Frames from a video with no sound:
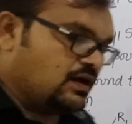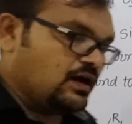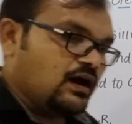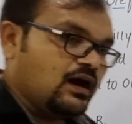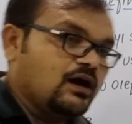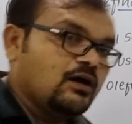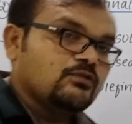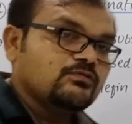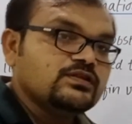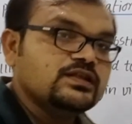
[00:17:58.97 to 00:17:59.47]

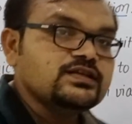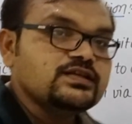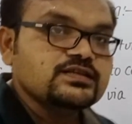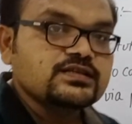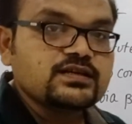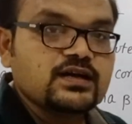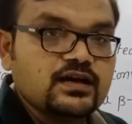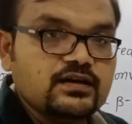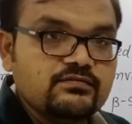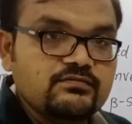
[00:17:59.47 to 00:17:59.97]
how this
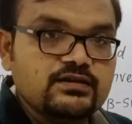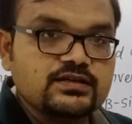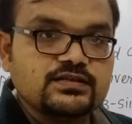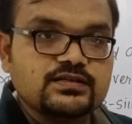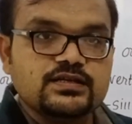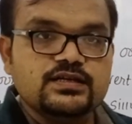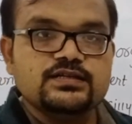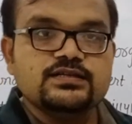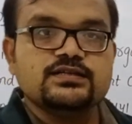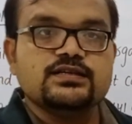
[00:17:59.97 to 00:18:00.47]

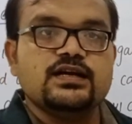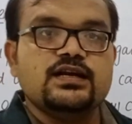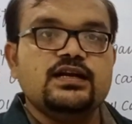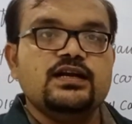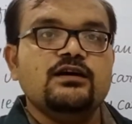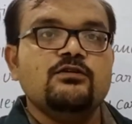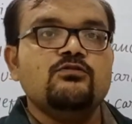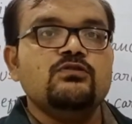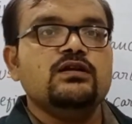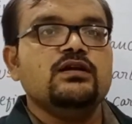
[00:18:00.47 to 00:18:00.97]
conversion is carried
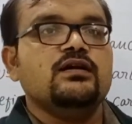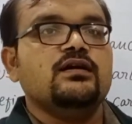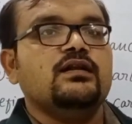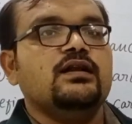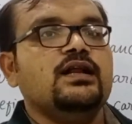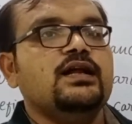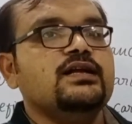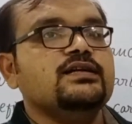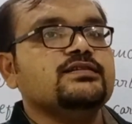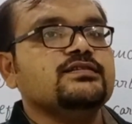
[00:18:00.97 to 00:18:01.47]
out?
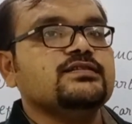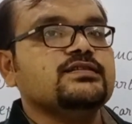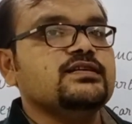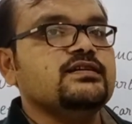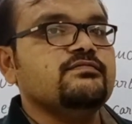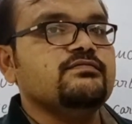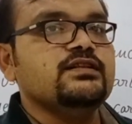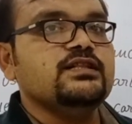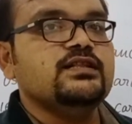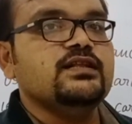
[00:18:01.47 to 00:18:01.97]
Let's
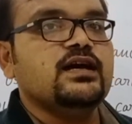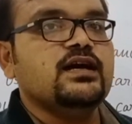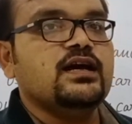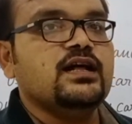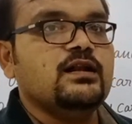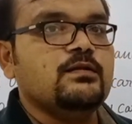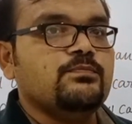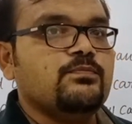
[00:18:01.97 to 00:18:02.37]
see with the help